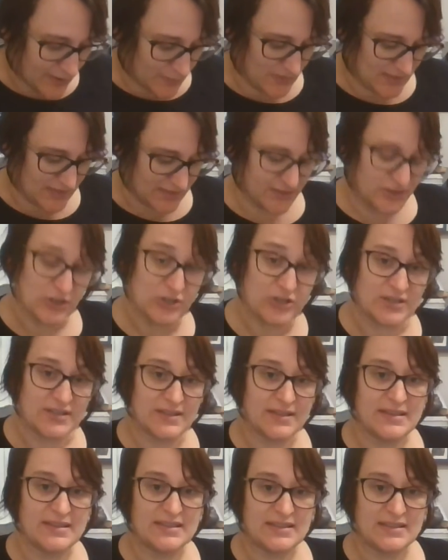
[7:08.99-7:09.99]
Mr.
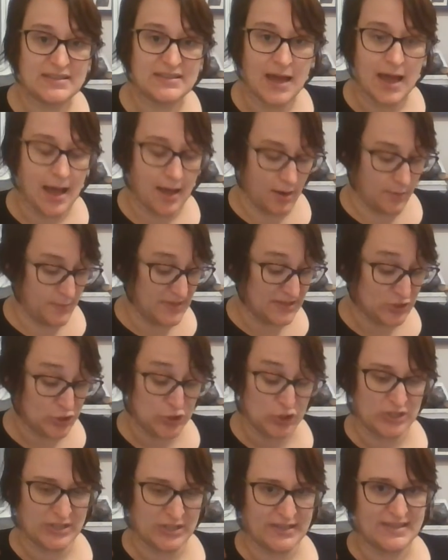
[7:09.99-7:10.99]

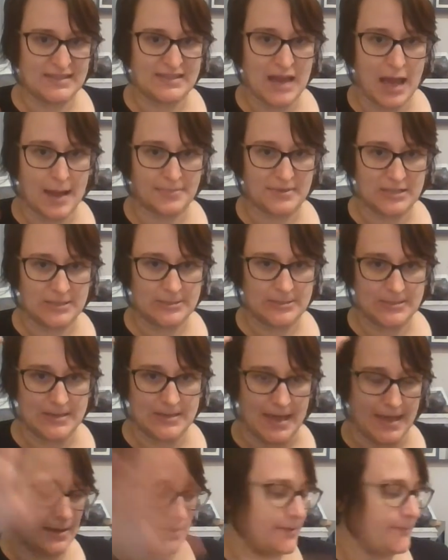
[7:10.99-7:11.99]
Dursley stopped
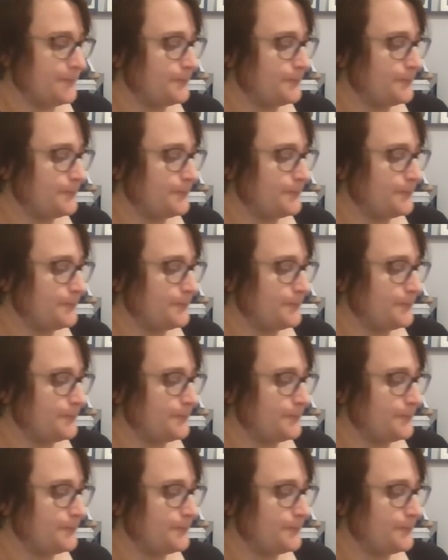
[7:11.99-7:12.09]
dead.